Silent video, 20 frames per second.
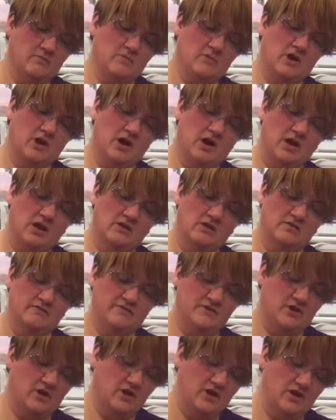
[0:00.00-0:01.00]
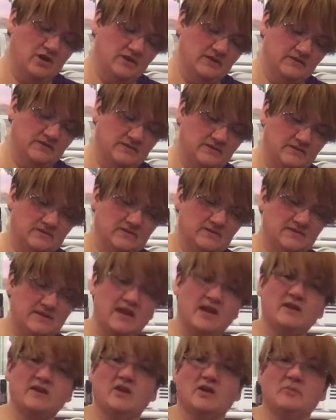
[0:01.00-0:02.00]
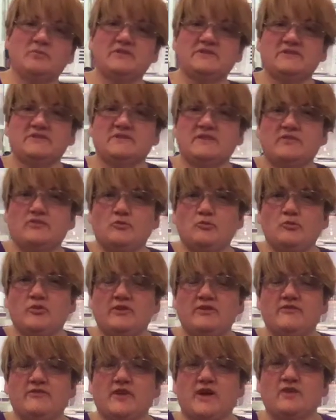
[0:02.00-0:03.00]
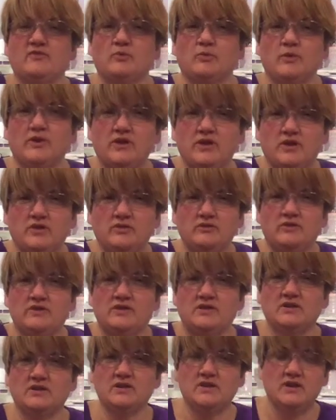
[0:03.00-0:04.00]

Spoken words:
Isle of Dogs stand up is 7.5. And we know that